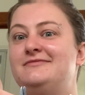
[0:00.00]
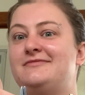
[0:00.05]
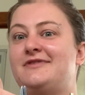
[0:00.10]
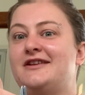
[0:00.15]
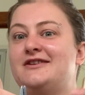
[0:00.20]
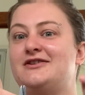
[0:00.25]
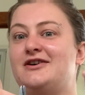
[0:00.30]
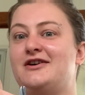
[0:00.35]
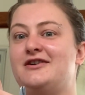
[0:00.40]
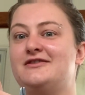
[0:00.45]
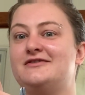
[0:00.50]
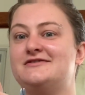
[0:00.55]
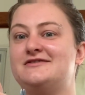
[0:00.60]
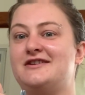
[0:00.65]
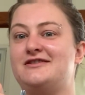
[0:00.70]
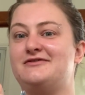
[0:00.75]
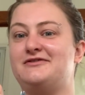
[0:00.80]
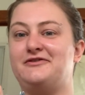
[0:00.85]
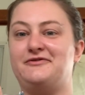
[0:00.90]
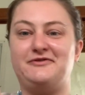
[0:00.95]
The dogs,
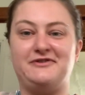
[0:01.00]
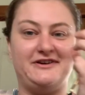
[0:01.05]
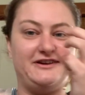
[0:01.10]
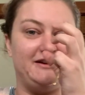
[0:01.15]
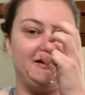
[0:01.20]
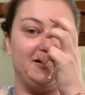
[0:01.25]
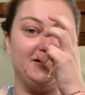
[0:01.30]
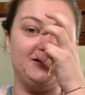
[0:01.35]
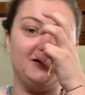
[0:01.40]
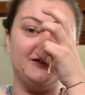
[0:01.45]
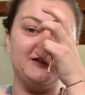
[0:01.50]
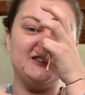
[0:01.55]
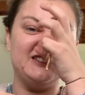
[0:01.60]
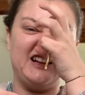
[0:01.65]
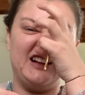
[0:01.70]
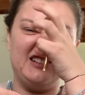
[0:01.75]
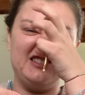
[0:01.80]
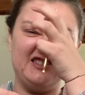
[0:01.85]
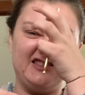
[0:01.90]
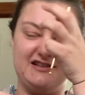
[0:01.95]
I don't know if we can hear all the
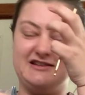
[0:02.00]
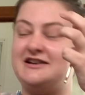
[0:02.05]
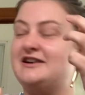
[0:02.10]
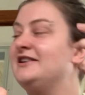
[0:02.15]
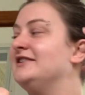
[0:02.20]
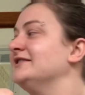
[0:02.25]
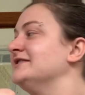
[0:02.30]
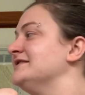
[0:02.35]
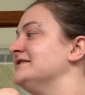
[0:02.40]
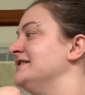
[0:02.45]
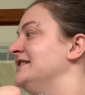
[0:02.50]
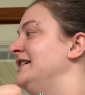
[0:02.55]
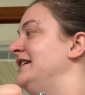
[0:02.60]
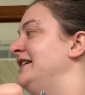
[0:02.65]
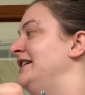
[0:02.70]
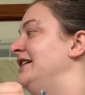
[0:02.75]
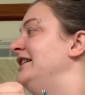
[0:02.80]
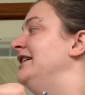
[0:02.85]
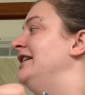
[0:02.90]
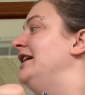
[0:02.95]
sounds of the dogs.
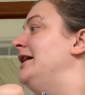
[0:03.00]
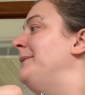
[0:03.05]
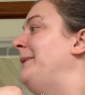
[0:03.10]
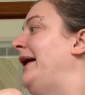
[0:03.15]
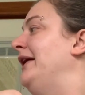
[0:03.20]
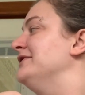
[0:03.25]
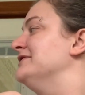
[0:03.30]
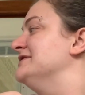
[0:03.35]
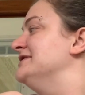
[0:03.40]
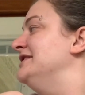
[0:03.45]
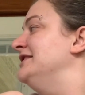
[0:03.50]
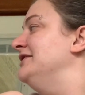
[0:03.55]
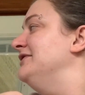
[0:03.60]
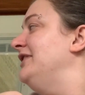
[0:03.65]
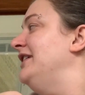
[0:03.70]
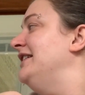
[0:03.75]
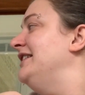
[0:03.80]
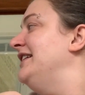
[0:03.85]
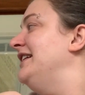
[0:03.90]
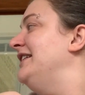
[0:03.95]
I'm house sitting
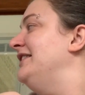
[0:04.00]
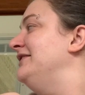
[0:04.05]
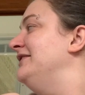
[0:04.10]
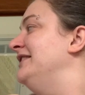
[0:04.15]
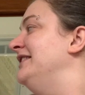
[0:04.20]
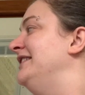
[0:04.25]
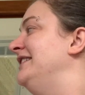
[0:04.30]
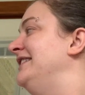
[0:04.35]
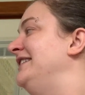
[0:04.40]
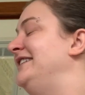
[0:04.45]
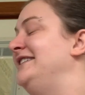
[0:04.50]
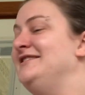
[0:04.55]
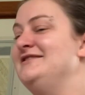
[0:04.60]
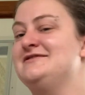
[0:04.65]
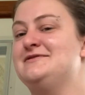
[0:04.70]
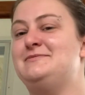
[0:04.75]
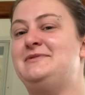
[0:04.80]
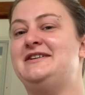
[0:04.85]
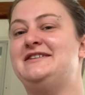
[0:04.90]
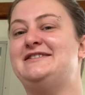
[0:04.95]
right now. Here's
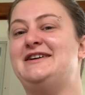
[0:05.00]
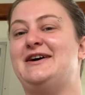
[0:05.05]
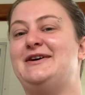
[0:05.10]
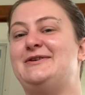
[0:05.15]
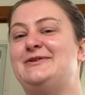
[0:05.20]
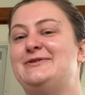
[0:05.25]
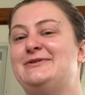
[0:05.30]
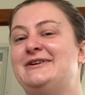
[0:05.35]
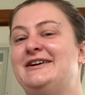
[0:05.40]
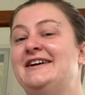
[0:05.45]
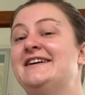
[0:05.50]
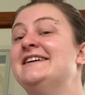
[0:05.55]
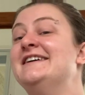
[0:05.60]
the big dog.